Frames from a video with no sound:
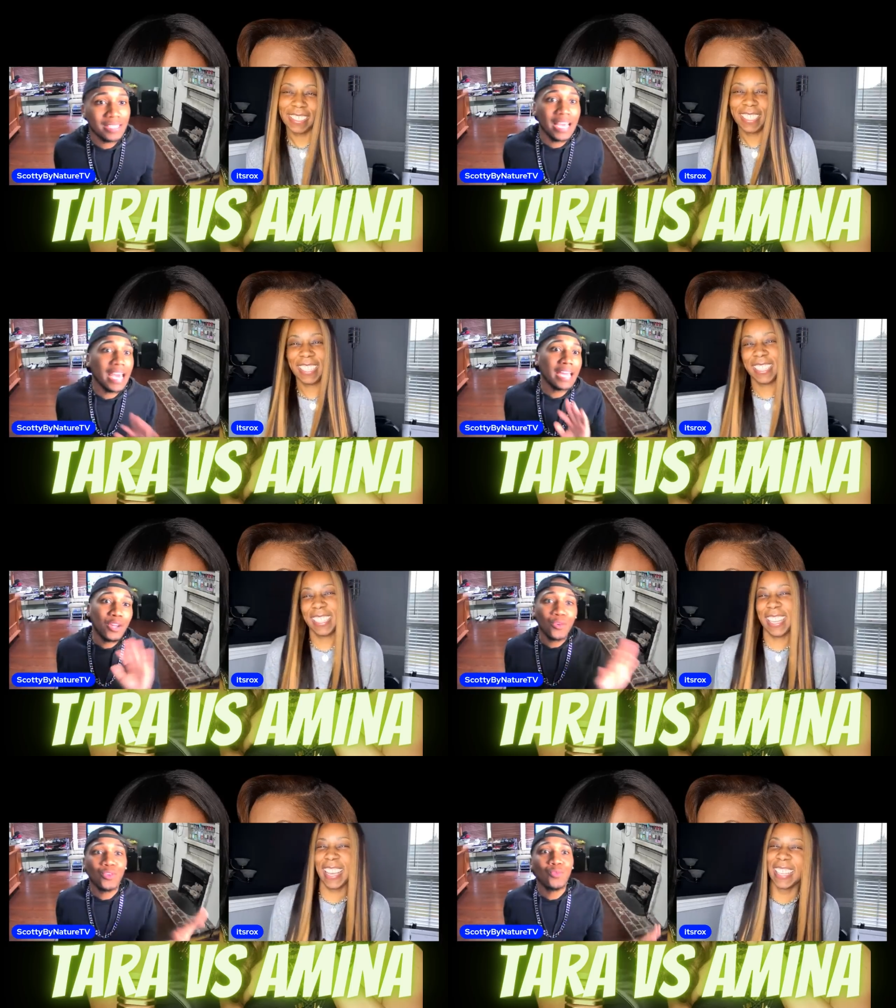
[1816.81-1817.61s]
Speaker 1: I know
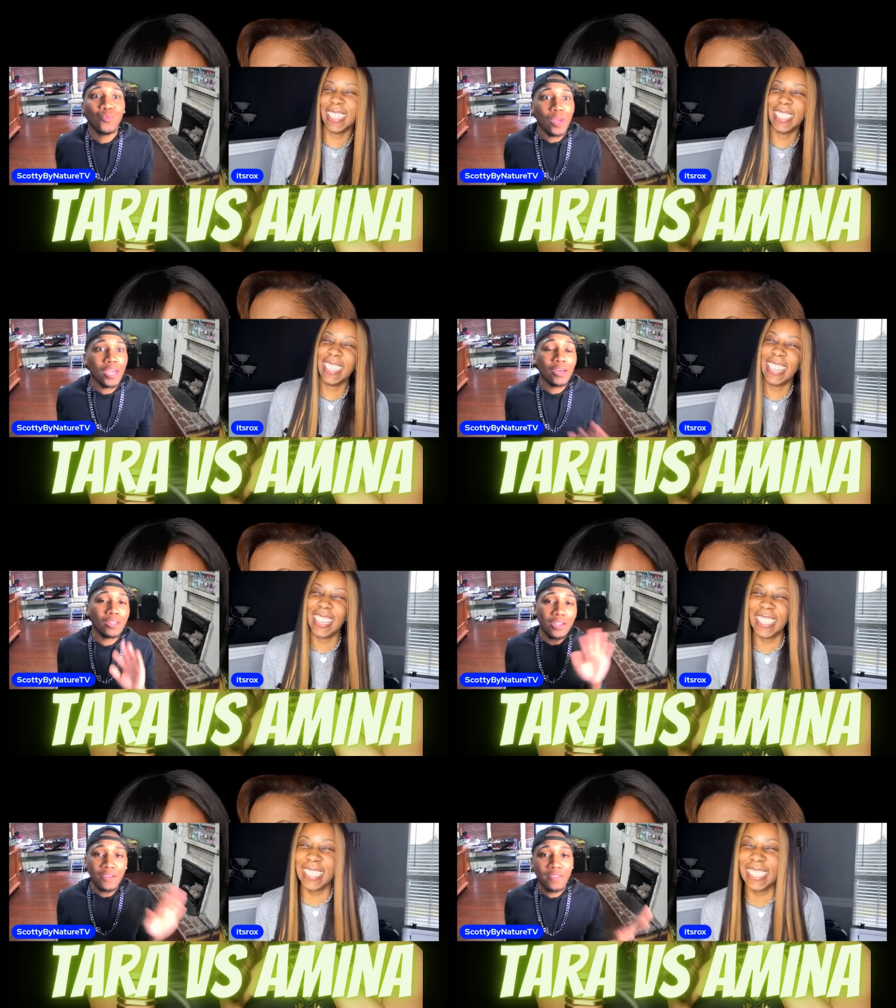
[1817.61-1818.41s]
you well
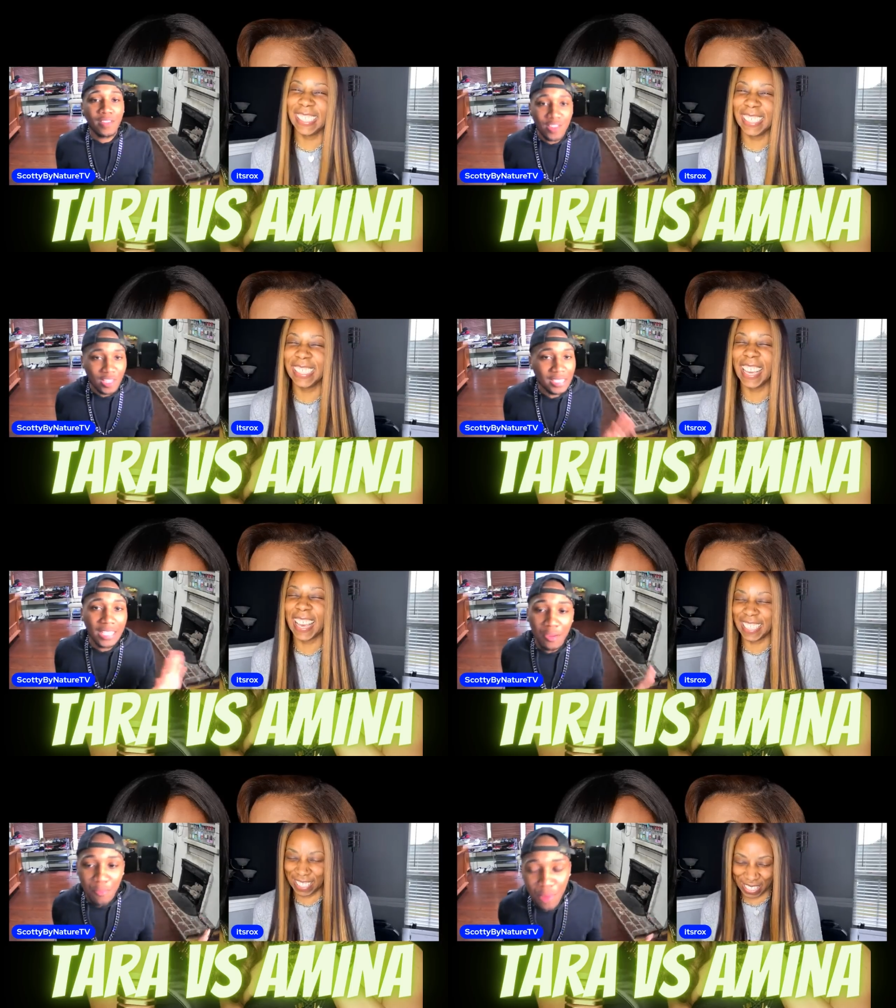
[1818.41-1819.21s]
enough to just say
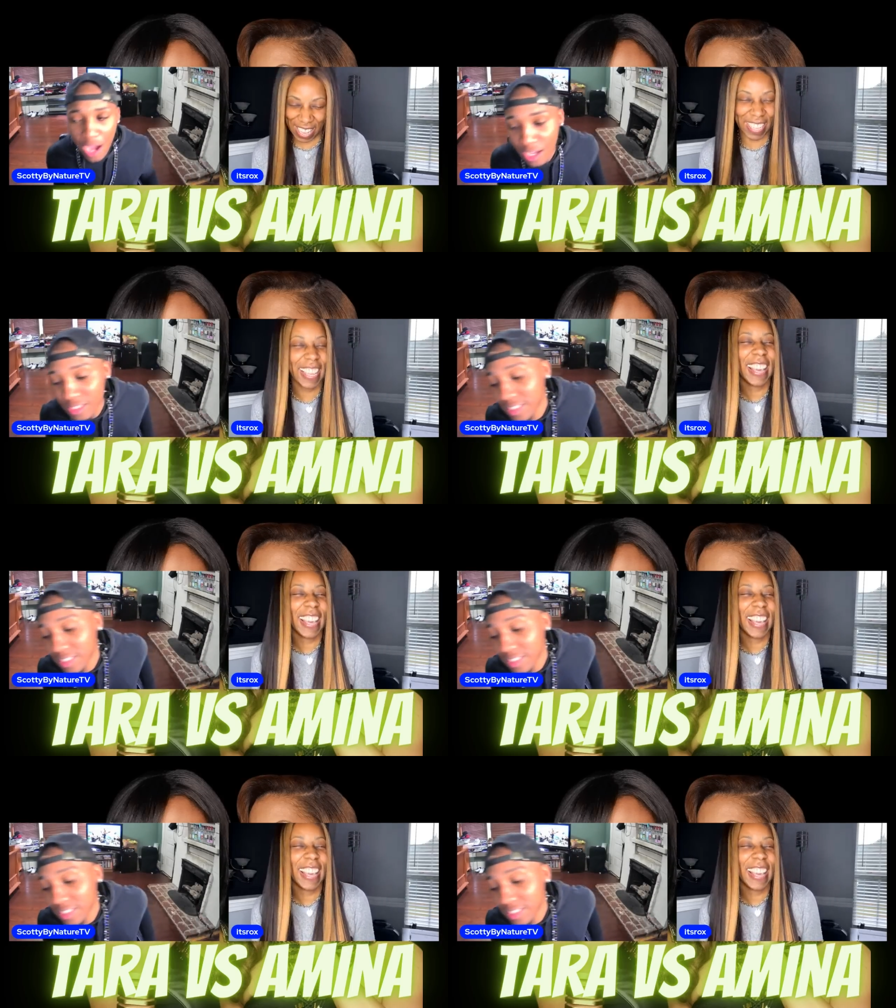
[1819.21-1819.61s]
Rox.